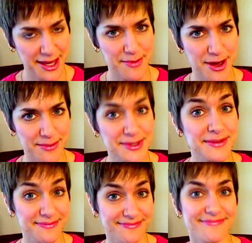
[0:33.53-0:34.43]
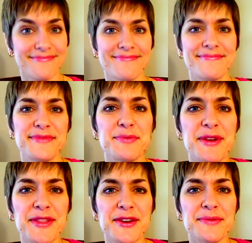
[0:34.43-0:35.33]
Hey moms, you
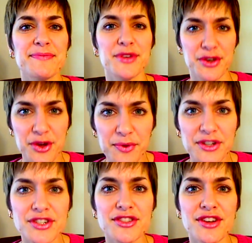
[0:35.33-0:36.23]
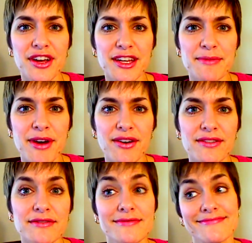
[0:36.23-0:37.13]
been there? You know what she's talking
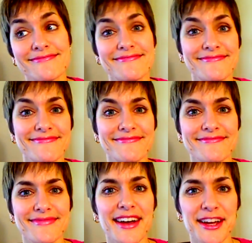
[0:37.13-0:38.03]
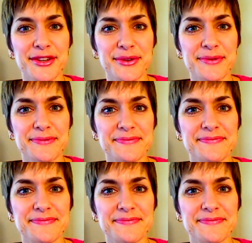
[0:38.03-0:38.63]
about? I do.